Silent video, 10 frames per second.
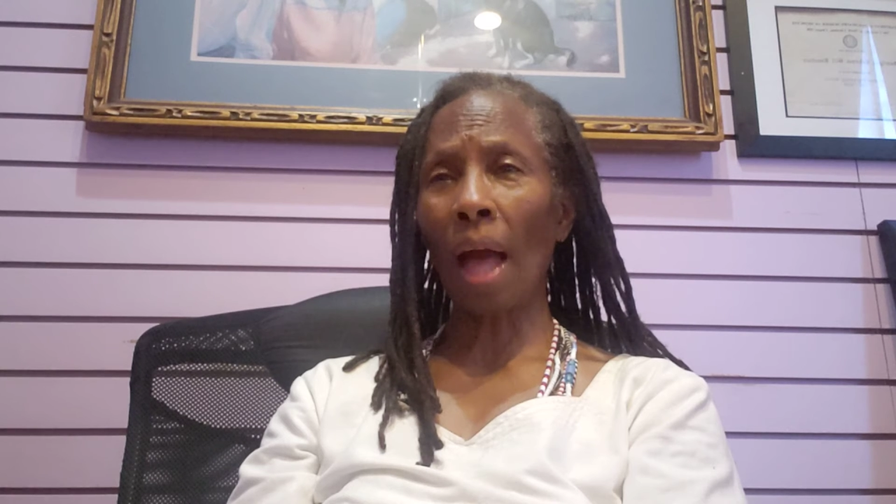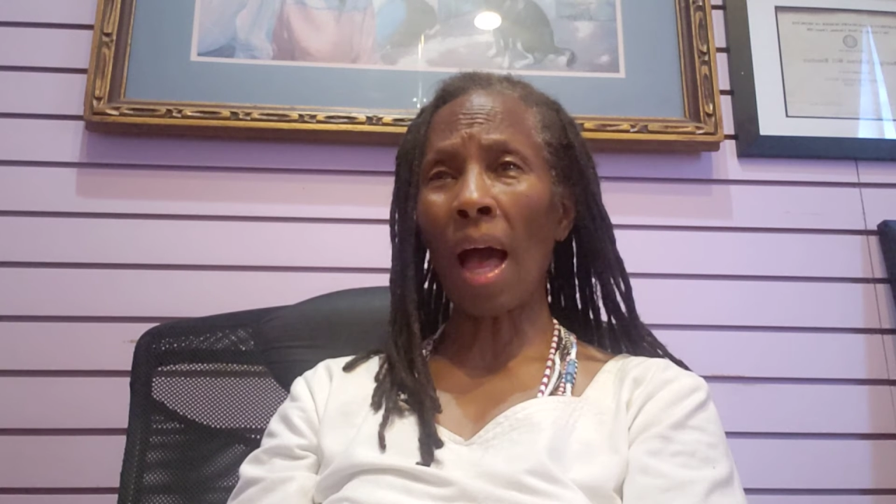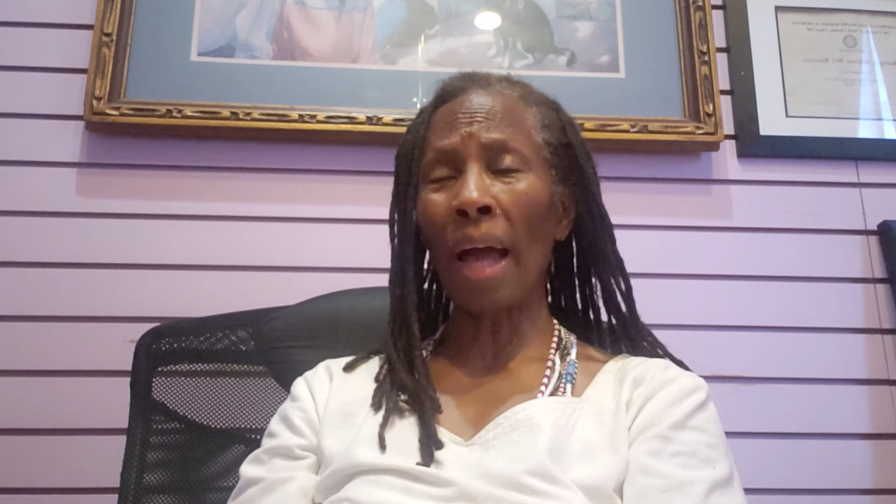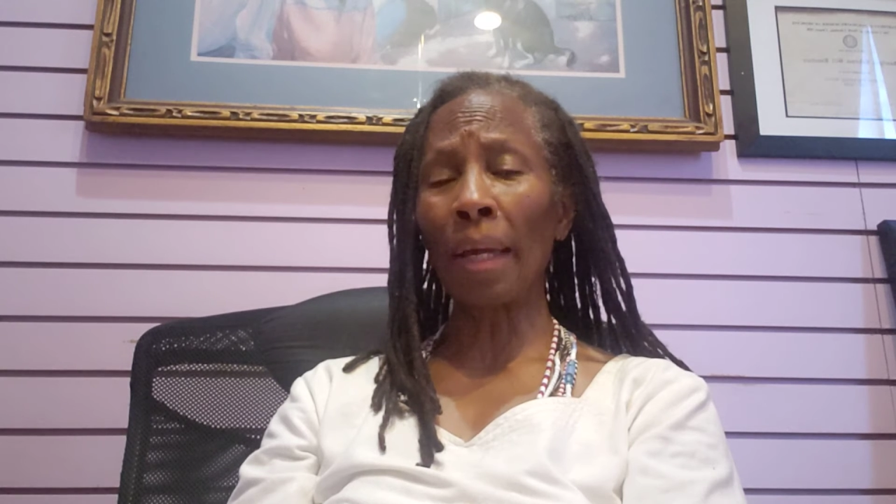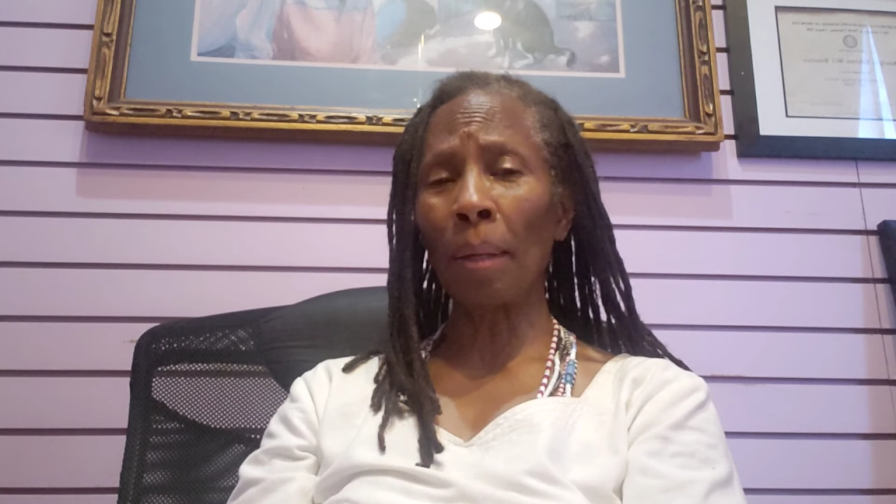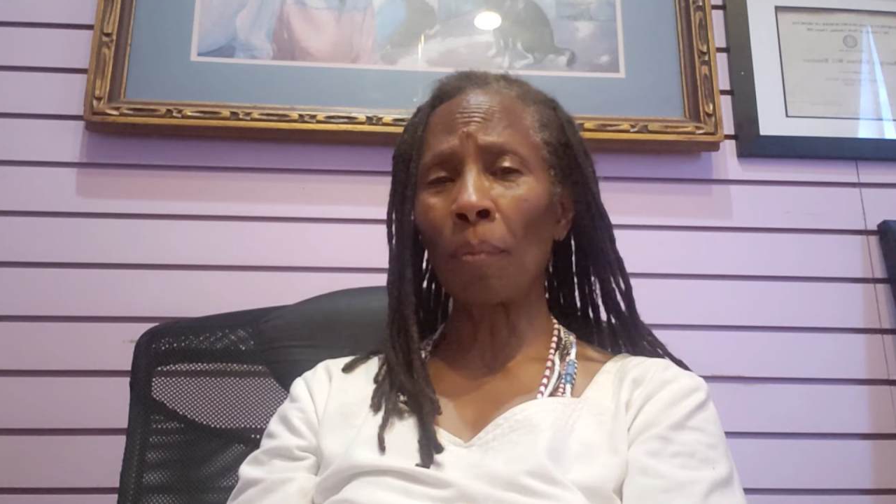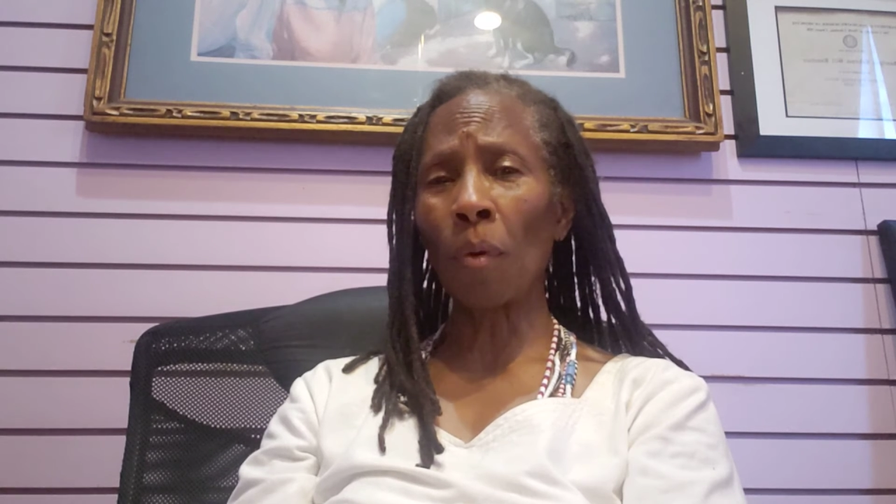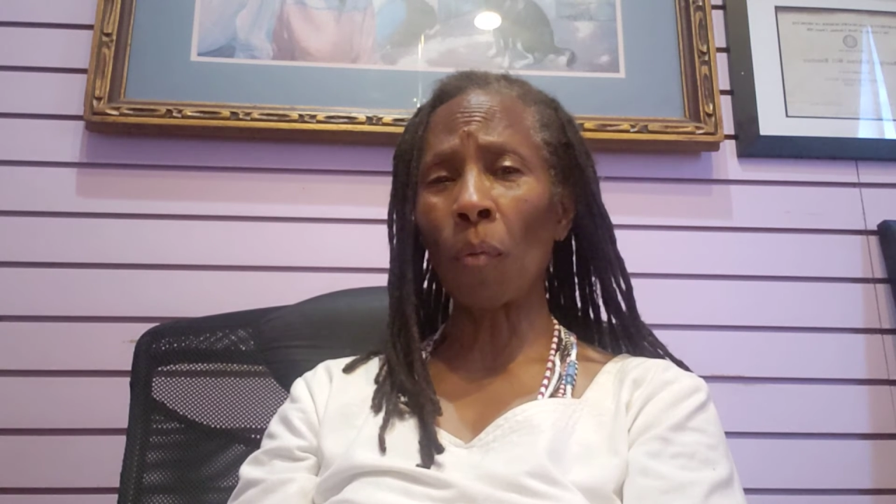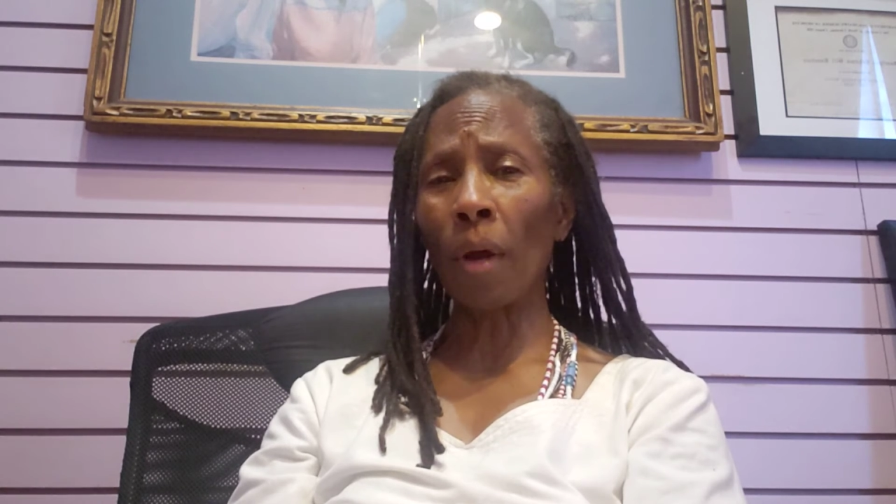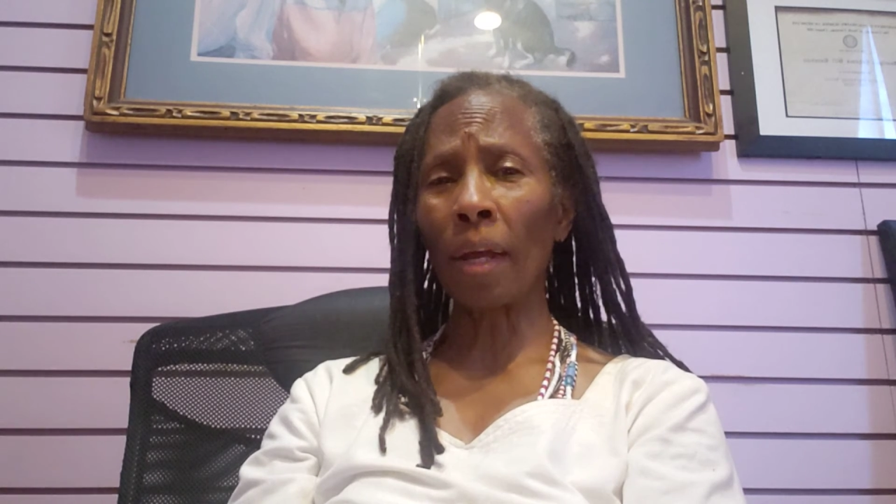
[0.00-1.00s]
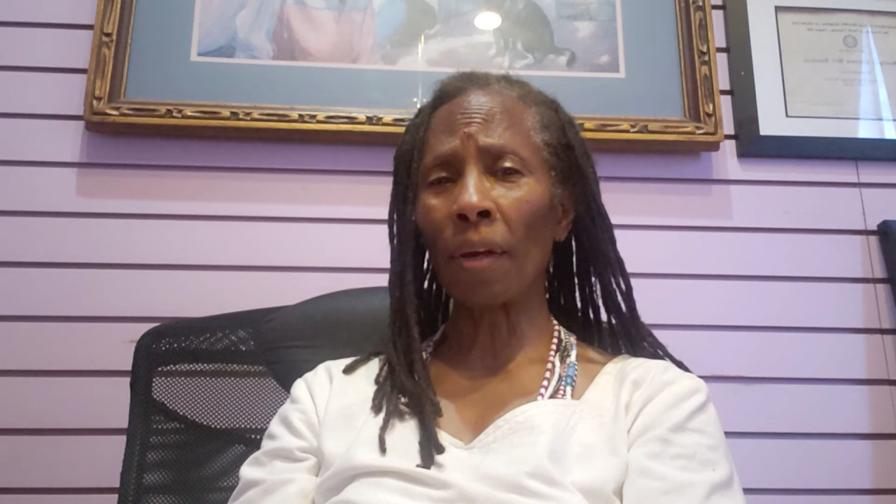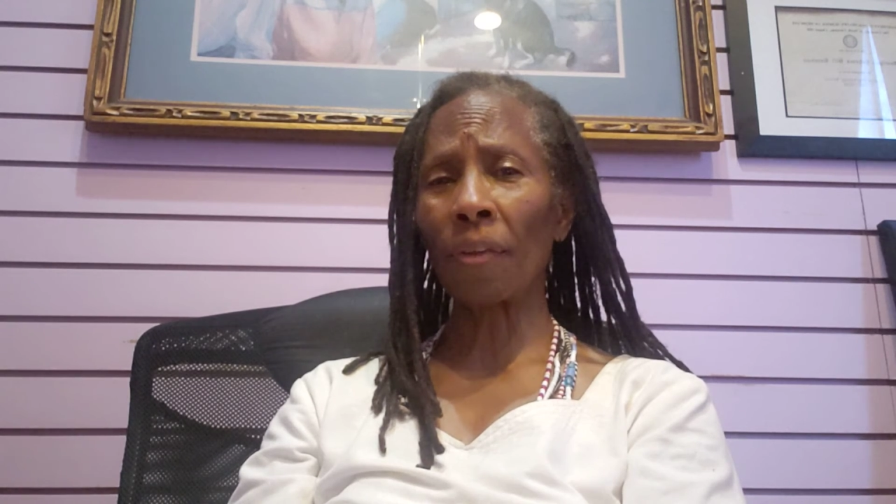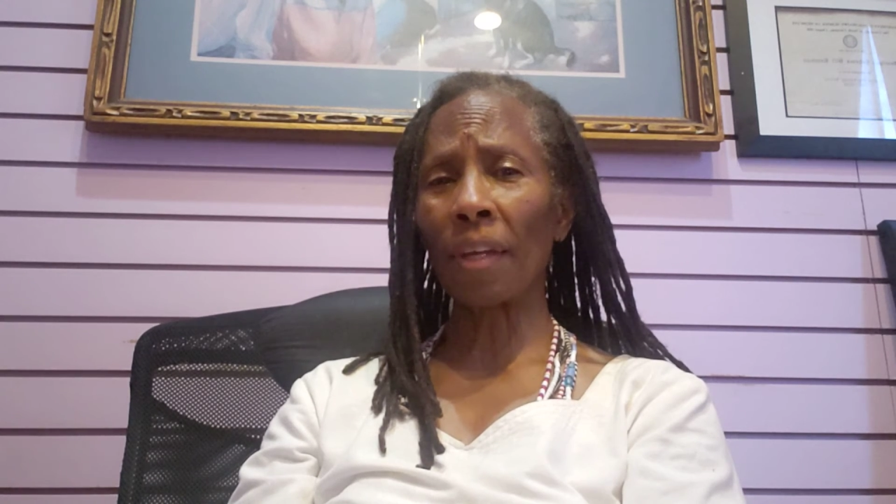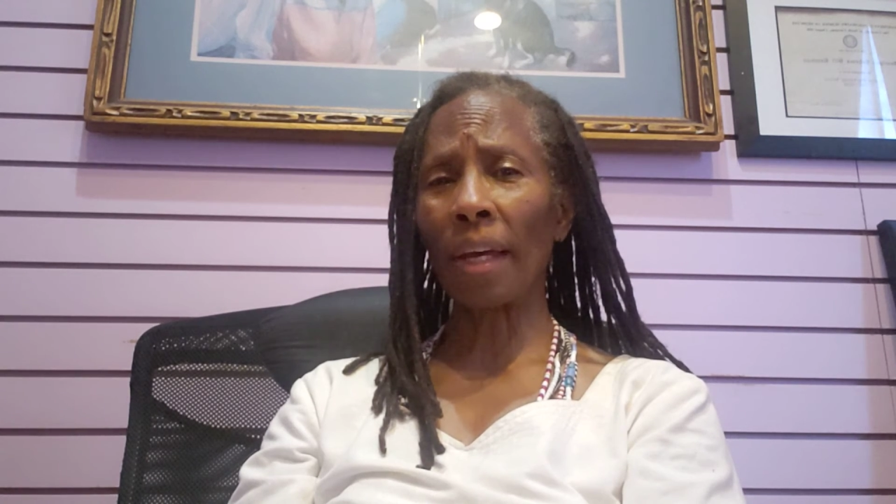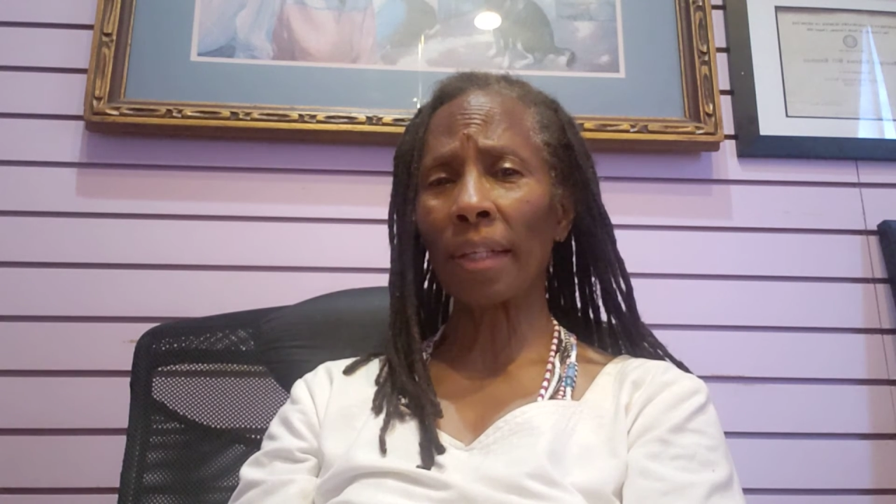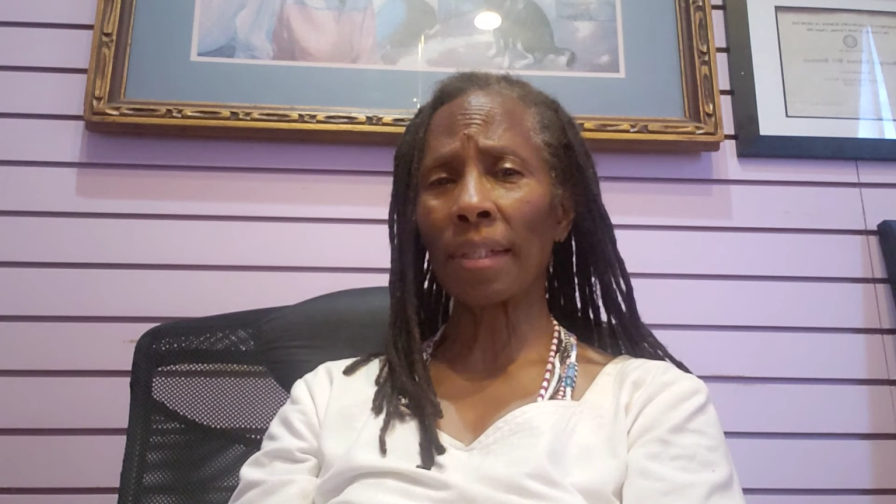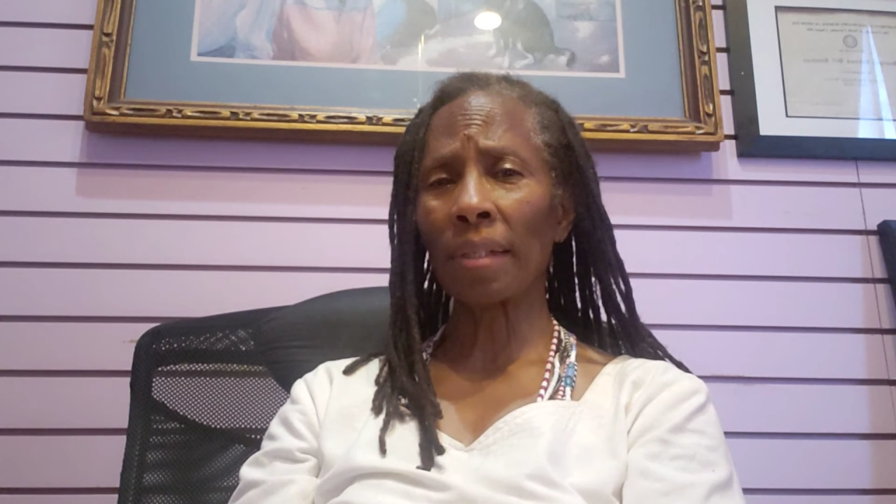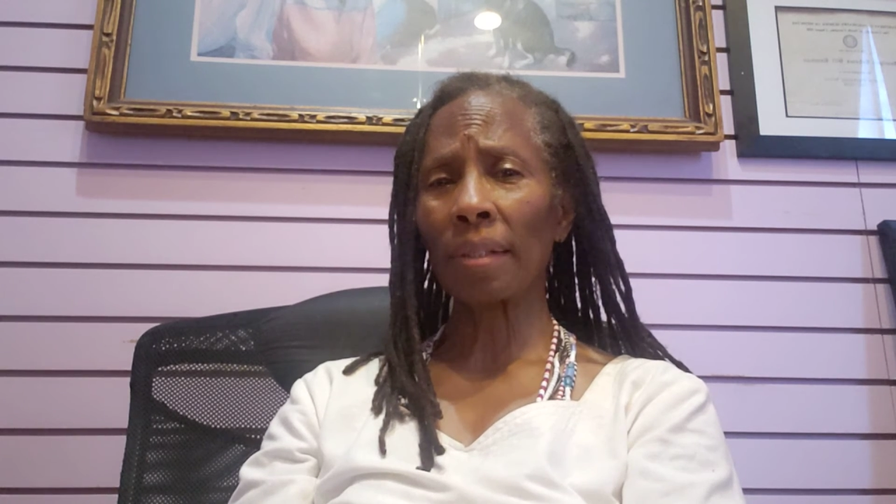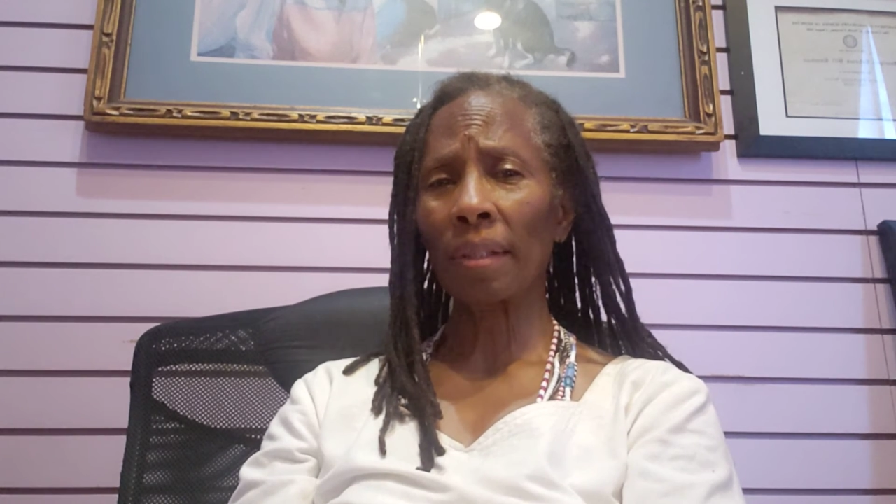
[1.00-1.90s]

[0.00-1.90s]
I am aware that